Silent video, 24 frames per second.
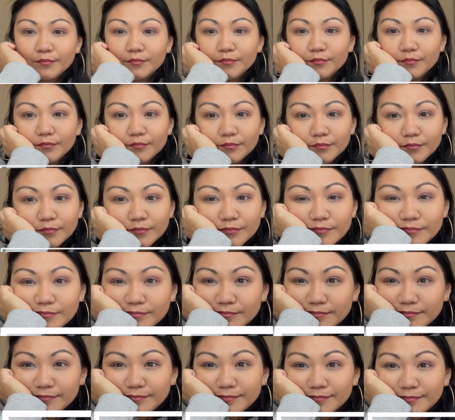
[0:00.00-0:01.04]

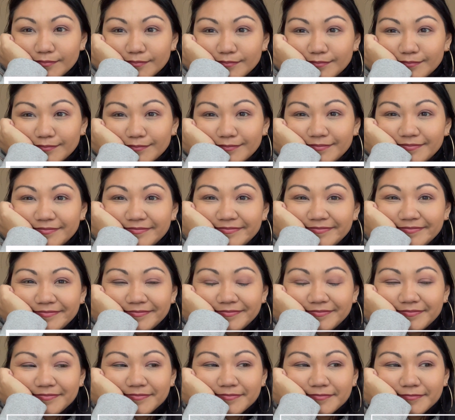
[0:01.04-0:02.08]

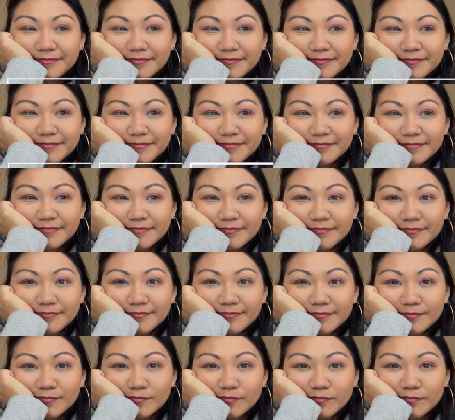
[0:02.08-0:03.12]

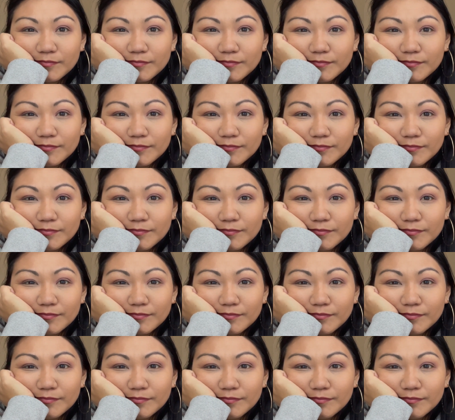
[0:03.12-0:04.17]

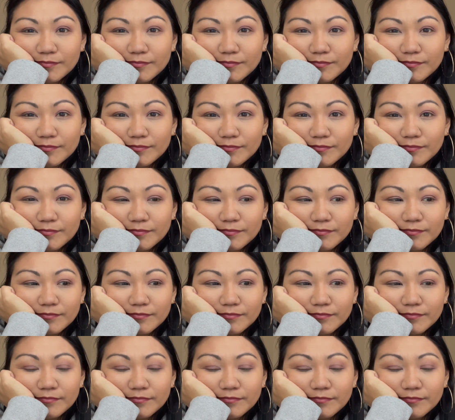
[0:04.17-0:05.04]
(not speaking)